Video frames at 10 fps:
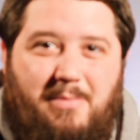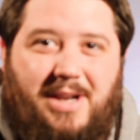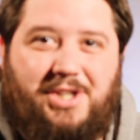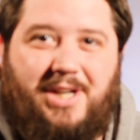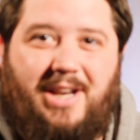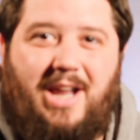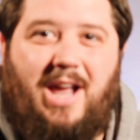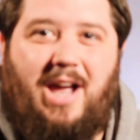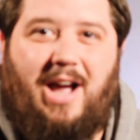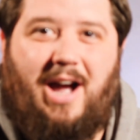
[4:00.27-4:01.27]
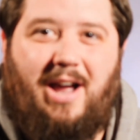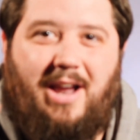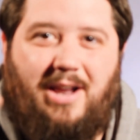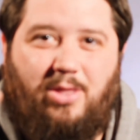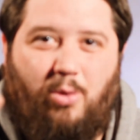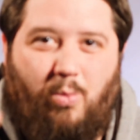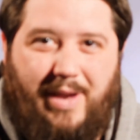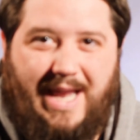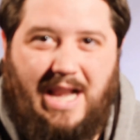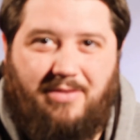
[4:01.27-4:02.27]
to mention, the
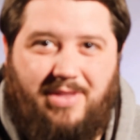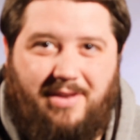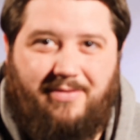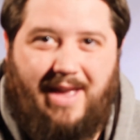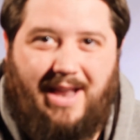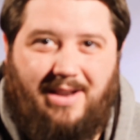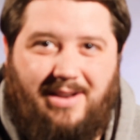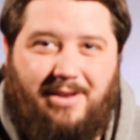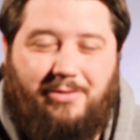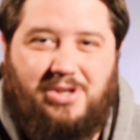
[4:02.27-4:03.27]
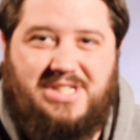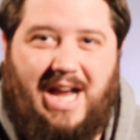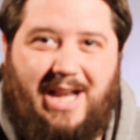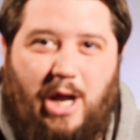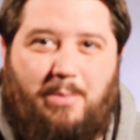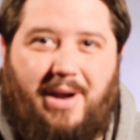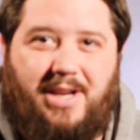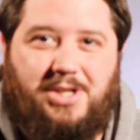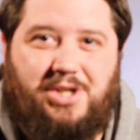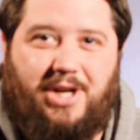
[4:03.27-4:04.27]
weekend of the event, if you're signed up, I
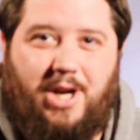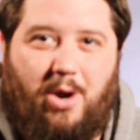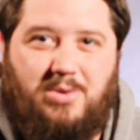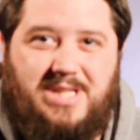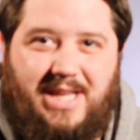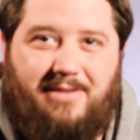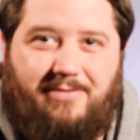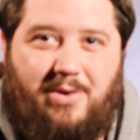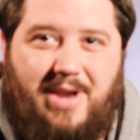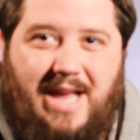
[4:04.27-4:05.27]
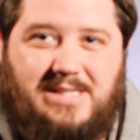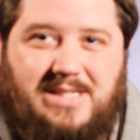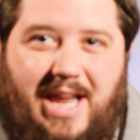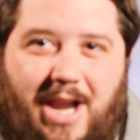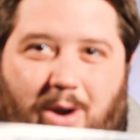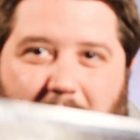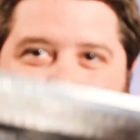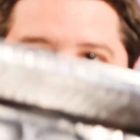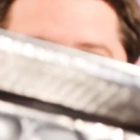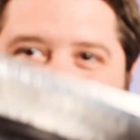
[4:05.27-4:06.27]
need you to go to the info desk and grab
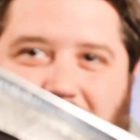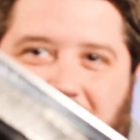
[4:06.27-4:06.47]
one of